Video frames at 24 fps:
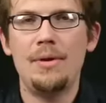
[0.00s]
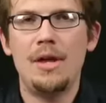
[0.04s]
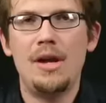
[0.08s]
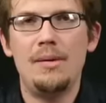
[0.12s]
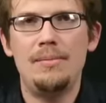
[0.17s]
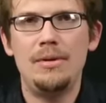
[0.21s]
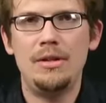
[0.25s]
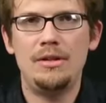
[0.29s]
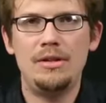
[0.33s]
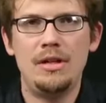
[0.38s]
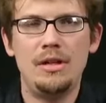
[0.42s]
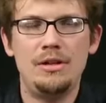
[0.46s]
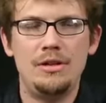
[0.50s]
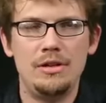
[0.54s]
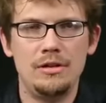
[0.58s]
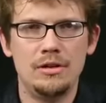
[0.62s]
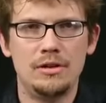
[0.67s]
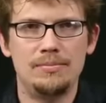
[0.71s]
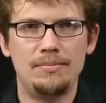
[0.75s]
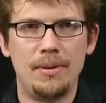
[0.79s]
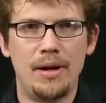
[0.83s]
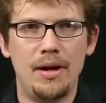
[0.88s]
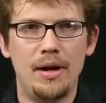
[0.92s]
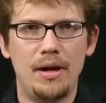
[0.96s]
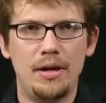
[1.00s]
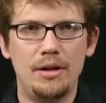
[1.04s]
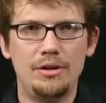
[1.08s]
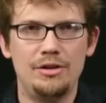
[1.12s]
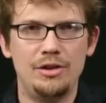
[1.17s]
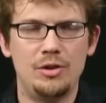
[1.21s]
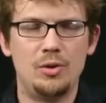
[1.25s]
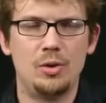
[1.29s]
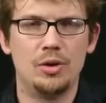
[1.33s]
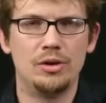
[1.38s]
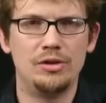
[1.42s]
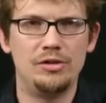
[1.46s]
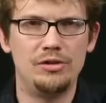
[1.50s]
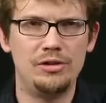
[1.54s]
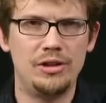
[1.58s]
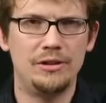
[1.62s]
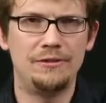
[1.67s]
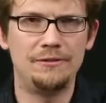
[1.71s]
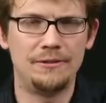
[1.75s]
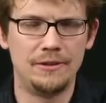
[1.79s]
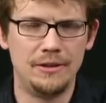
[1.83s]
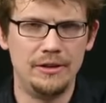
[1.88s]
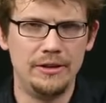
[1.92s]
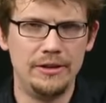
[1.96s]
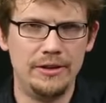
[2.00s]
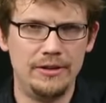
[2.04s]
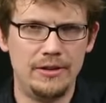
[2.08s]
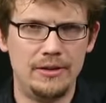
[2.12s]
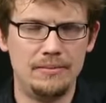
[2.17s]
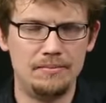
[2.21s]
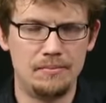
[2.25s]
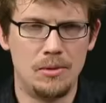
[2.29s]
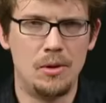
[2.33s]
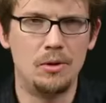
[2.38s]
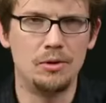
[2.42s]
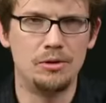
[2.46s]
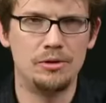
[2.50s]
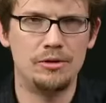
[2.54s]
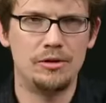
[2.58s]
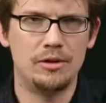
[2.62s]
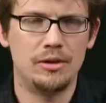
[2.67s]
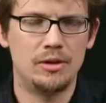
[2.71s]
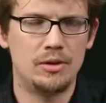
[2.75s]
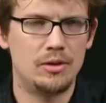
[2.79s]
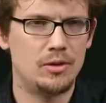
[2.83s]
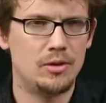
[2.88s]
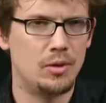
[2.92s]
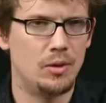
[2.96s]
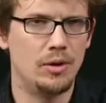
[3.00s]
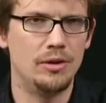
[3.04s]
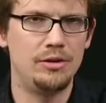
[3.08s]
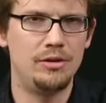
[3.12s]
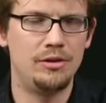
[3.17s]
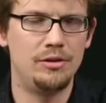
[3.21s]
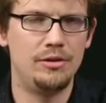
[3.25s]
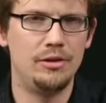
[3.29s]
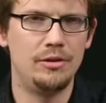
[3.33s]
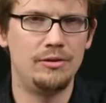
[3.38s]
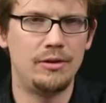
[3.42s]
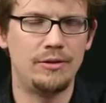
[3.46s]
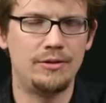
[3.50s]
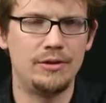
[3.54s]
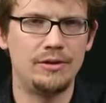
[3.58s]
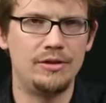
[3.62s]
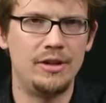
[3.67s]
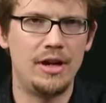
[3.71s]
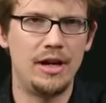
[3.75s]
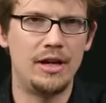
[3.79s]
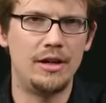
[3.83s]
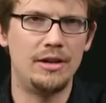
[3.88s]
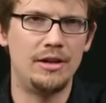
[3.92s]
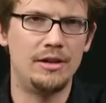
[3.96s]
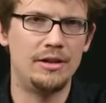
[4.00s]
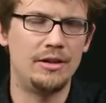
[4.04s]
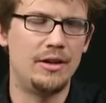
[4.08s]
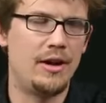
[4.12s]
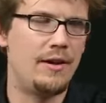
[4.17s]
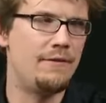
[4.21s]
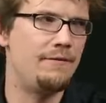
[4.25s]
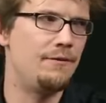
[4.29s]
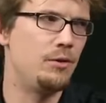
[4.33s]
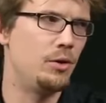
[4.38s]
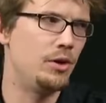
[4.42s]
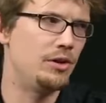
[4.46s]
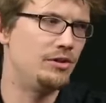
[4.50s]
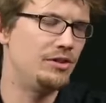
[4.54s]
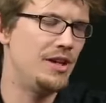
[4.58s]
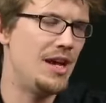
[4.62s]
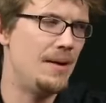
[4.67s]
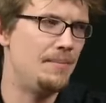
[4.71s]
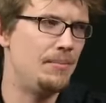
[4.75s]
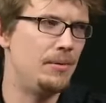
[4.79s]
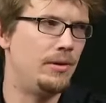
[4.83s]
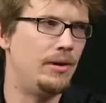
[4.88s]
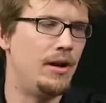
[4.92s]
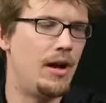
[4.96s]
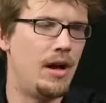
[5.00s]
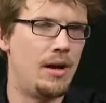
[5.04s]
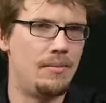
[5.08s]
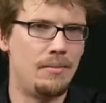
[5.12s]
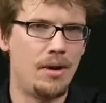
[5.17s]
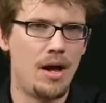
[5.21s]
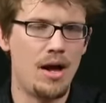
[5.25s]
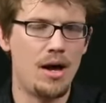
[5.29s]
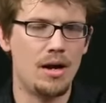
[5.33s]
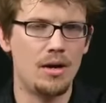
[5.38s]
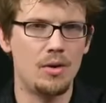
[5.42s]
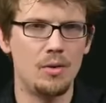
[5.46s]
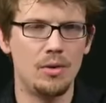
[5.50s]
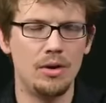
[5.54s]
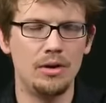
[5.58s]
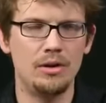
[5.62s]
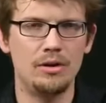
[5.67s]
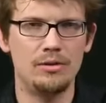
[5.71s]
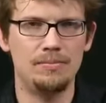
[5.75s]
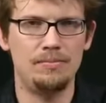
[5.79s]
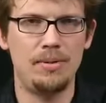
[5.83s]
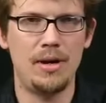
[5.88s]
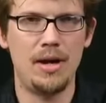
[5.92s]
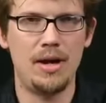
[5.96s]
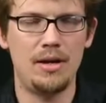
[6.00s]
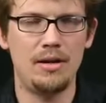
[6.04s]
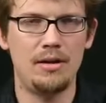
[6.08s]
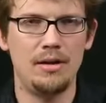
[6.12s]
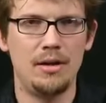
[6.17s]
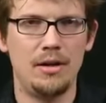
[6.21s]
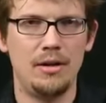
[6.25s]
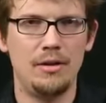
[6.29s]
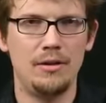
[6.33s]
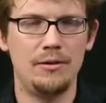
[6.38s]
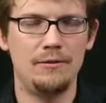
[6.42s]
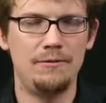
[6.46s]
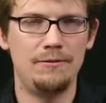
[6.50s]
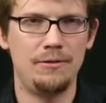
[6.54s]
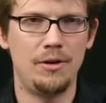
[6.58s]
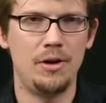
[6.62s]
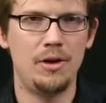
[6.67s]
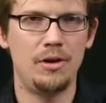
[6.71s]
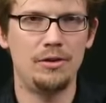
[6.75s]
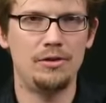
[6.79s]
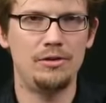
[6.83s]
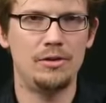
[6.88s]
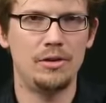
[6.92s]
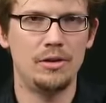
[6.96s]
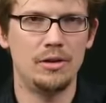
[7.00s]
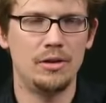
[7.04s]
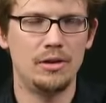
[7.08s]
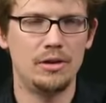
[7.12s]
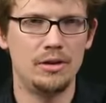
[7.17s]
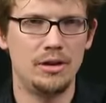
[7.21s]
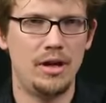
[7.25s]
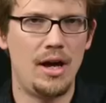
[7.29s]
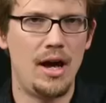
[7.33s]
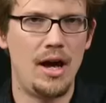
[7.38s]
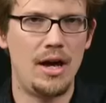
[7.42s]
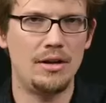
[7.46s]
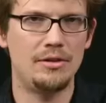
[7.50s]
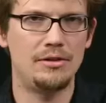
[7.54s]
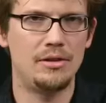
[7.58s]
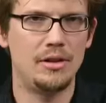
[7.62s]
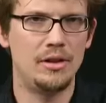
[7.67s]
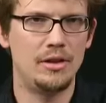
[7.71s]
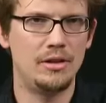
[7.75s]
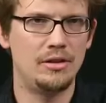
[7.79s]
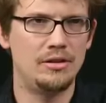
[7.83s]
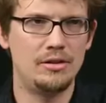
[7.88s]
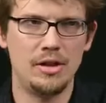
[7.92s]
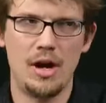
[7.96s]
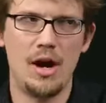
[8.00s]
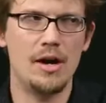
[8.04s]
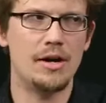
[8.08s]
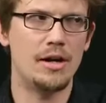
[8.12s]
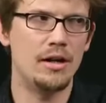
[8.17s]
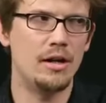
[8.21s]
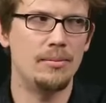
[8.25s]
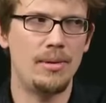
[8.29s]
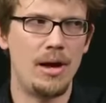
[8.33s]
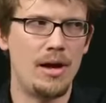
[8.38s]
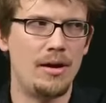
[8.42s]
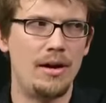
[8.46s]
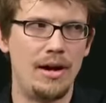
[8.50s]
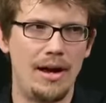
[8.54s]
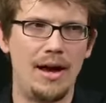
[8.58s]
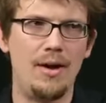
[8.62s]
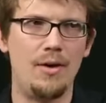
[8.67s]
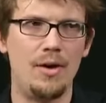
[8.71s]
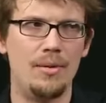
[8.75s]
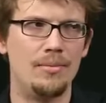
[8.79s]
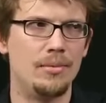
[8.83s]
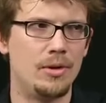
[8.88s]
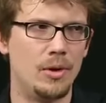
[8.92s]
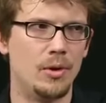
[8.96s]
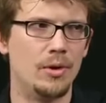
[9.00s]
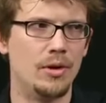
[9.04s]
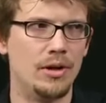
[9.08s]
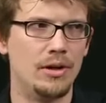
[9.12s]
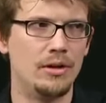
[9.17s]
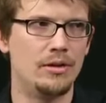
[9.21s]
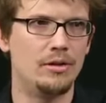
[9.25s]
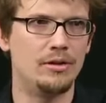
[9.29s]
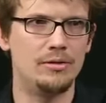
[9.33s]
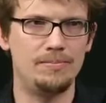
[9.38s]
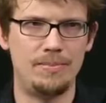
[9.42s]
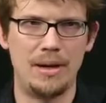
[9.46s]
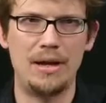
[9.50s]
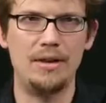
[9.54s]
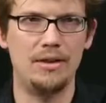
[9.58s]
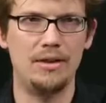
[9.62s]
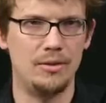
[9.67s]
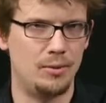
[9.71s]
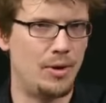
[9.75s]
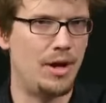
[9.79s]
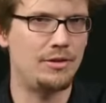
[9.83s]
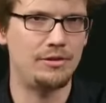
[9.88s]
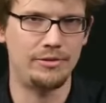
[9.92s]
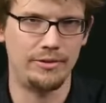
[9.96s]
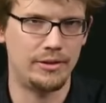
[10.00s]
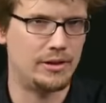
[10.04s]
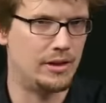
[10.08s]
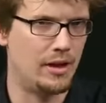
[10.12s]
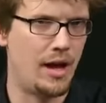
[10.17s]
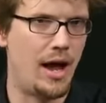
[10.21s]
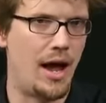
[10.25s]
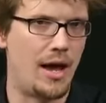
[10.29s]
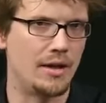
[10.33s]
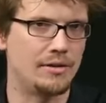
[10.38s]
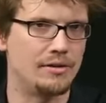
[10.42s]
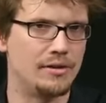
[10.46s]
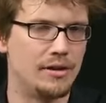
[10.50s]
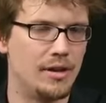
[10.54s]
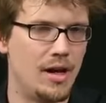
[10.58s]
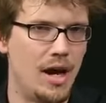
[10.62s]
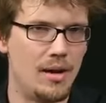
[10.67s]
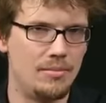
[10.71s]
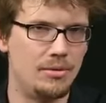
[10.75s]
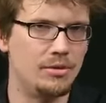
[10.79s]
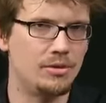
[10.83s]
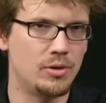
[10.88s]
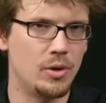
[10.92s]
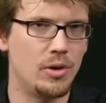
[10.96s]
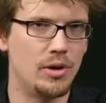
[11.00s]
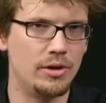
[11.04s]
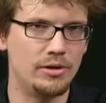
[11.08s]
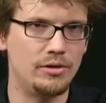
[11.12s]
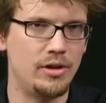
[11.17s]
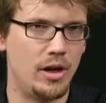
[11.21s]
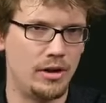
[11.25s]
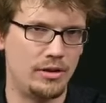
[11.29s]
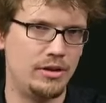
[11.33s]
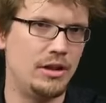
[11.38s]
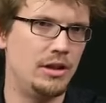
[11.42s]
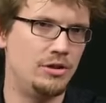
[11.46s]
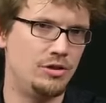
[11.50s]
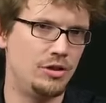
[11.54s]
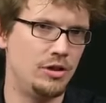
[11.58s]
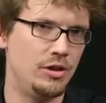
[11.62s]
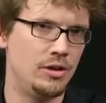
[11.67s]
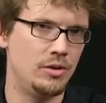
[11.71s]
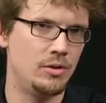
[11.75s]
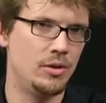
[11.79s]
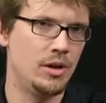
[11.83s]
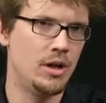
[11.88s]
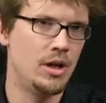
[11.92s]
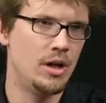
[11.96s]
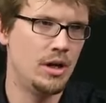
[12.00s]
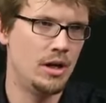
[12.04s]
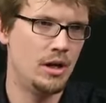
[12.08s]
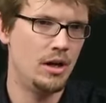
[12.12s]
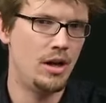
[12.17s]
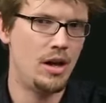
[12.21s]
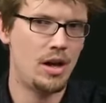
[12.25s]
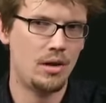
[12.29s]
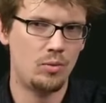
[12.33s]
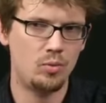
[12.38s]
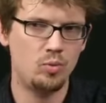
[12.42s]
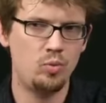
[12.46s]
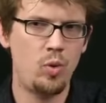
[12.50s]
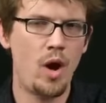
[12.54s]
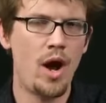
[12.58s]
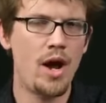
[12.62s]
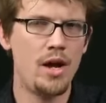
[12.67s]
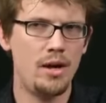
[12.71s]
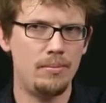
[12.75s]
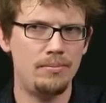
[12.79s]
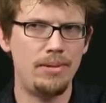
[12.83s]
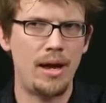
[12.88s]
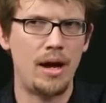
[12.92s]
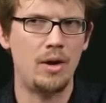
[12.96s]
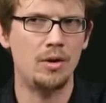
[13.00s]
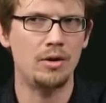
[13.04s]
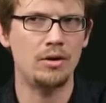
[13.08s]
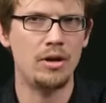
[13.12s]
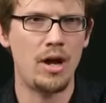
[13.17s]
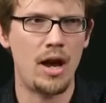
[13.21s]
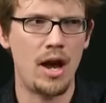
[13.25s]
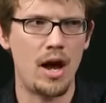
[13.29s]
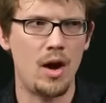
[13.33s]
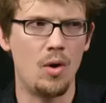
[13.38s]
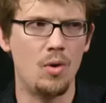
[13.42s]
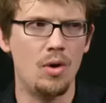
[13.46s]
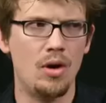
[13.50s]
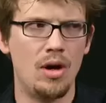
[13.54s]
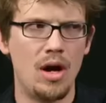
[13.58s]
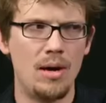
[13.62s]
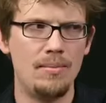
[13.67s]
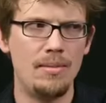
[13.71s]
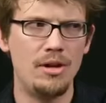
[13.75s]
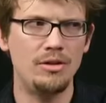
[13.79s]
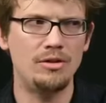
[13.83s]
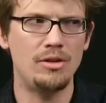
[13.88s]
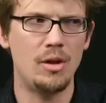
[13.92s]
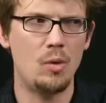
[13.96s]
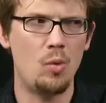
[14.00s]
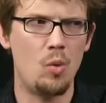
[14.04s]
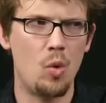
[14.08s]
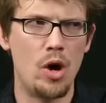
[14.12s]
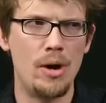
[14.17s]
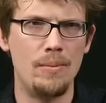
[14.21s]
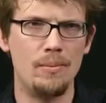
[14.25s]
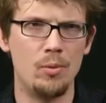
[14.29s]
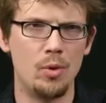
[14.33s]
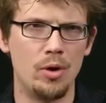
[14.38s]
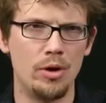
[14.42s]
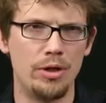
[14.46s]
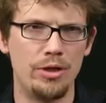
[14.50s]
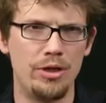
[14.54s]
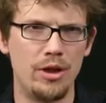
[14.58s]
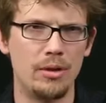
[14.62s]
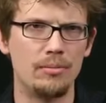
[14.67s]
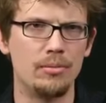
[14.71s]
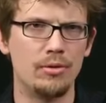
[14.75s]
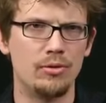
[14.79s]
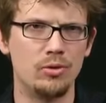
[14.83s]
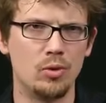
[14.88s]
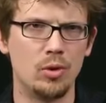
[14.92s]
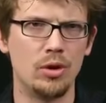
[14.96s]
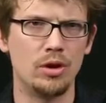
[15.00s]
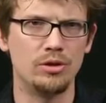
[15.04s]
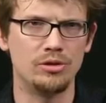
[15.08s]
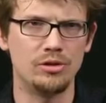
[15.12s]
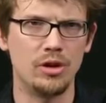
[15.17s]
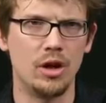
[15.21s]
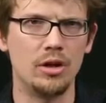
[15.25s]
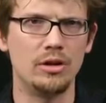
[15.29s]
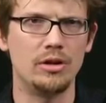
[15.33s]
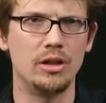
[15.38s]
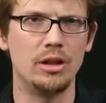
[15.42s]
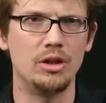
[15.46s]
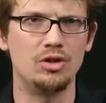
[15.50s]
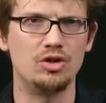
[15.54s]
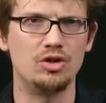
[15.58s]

I'm going to be teaching this biology course differently than most courses you've ever taken in your life. For example, I'm not going to spend the first class talking about how I'm going to spend the rest of the class. I'm just going to start teaching you, like right about now. I may say one more thing before I start